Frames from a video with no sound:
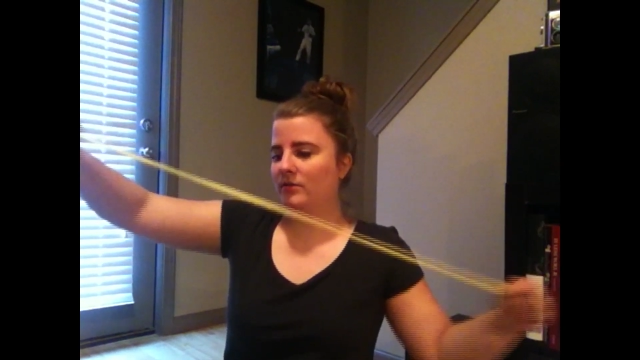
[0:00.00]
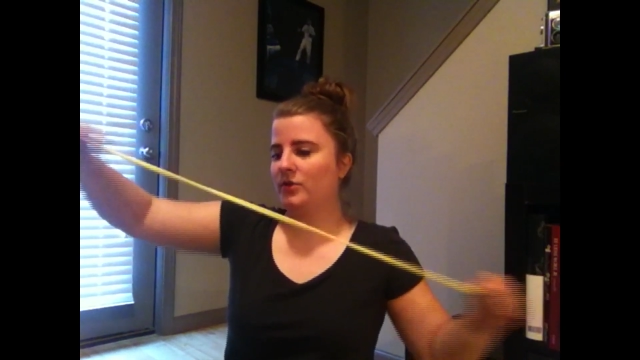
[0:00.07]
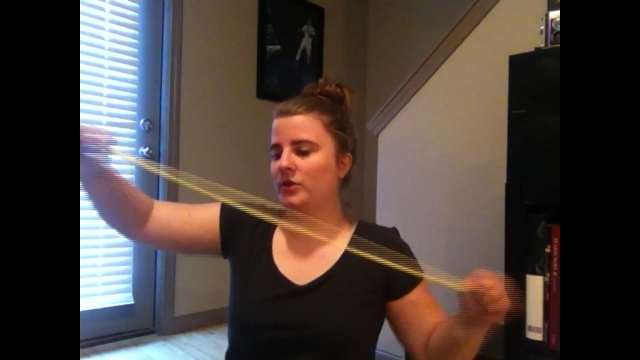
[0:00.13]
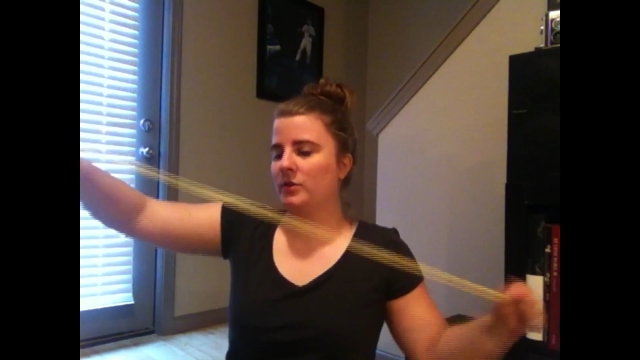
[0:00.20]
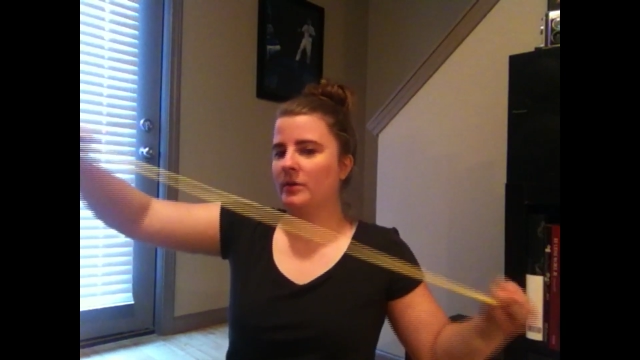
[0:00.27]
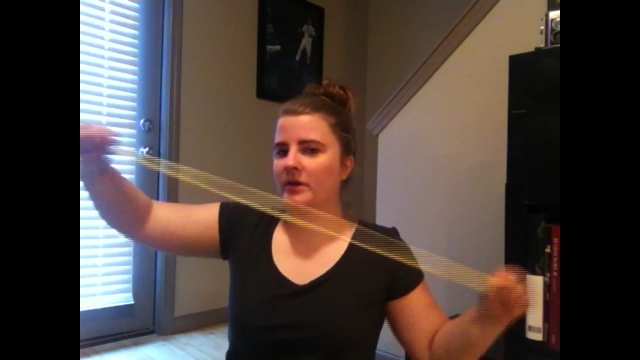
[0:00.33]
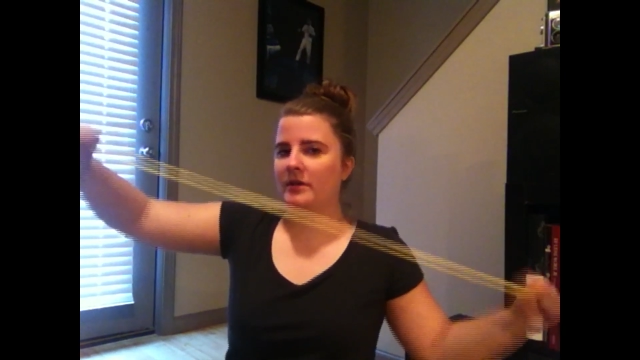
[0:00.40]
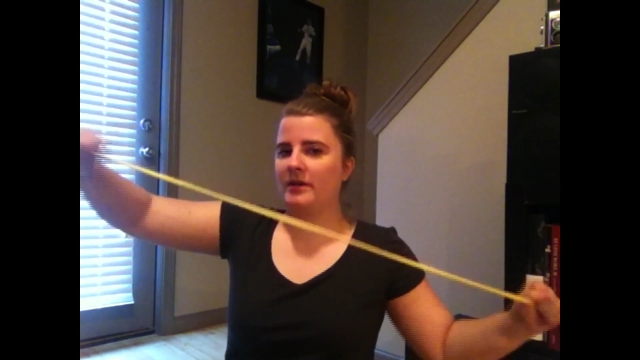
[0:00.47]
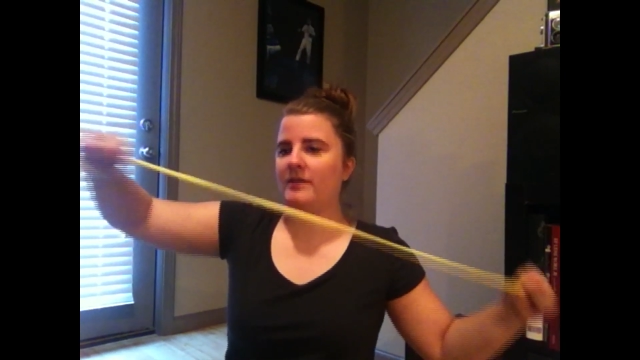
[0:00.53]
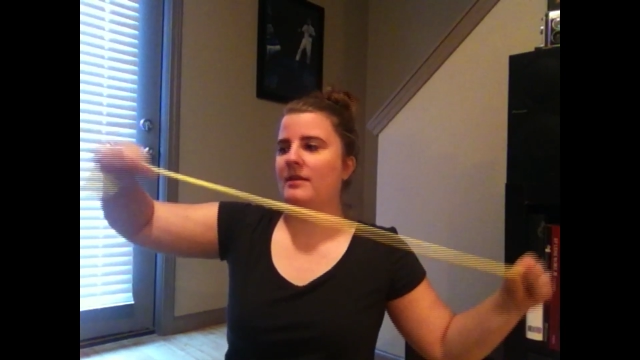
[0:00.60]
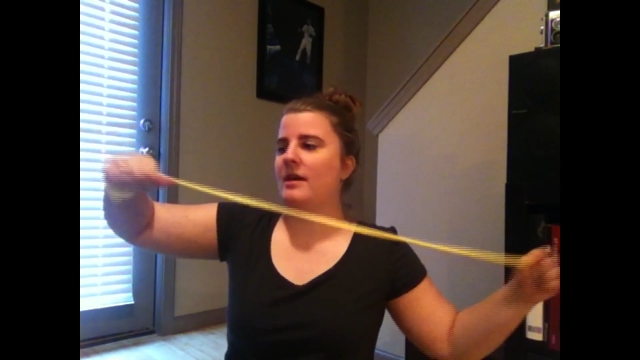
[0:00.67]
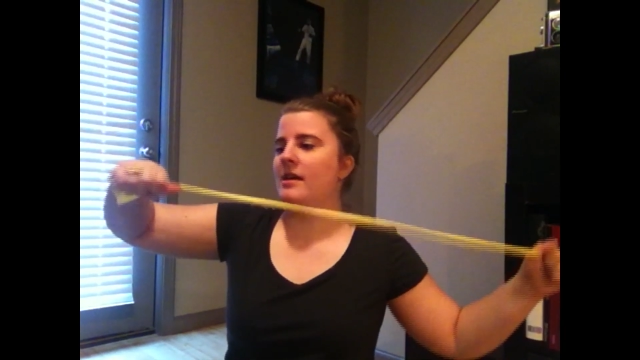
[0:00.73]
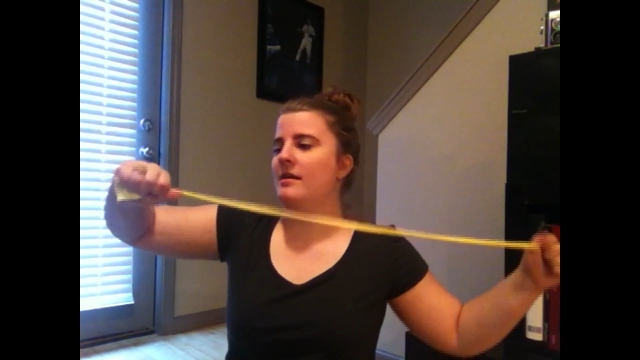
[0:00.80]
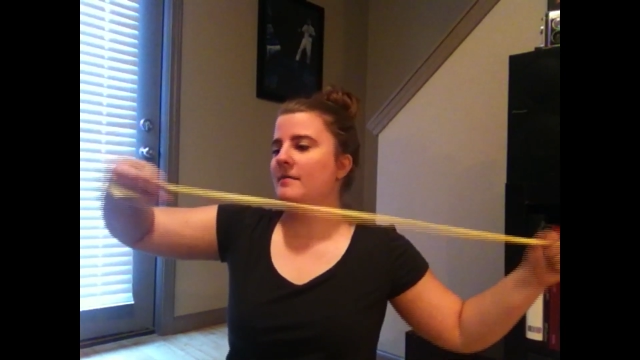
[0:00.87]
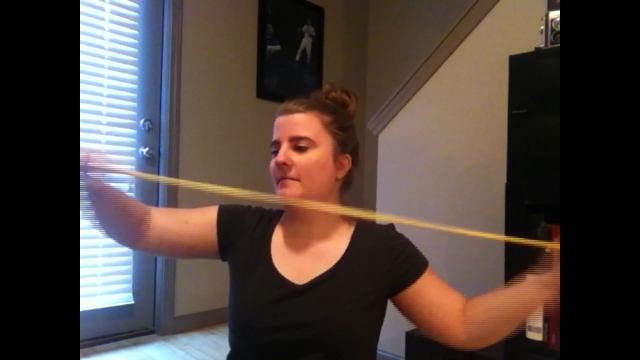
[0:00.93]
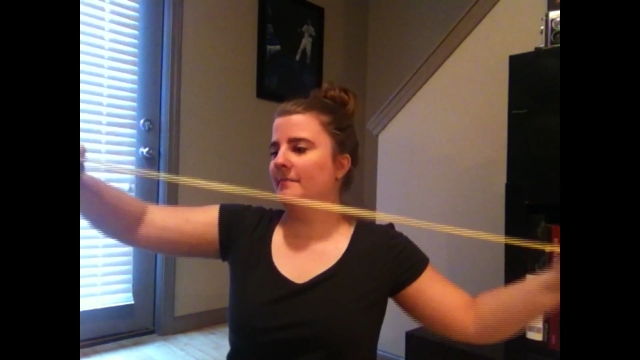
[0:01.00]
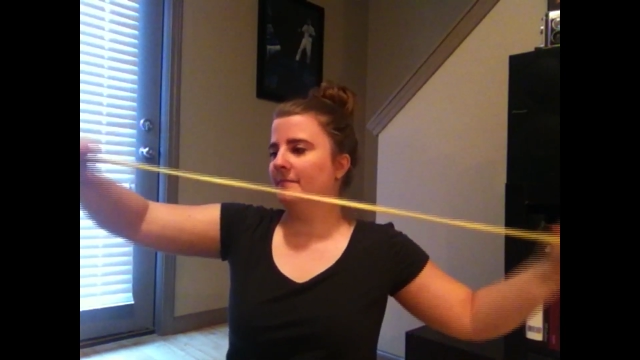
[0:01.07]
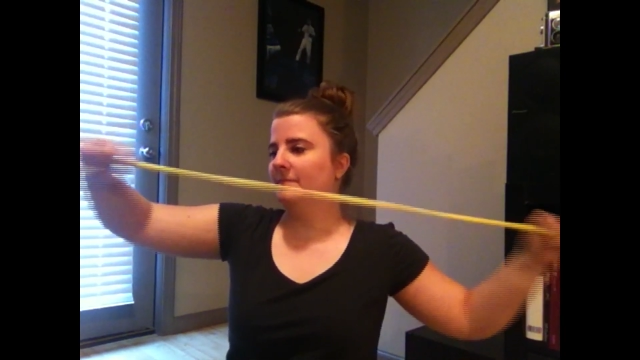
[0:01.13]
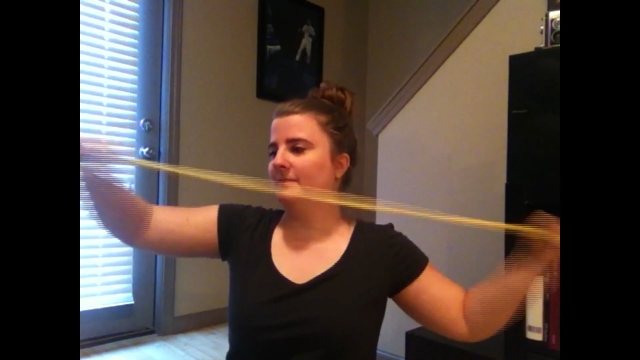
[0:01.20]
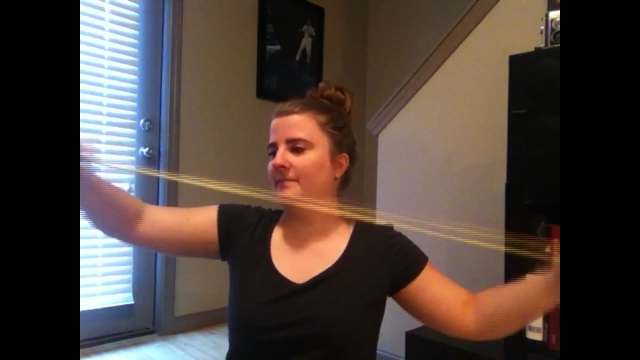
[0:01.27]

just going like that,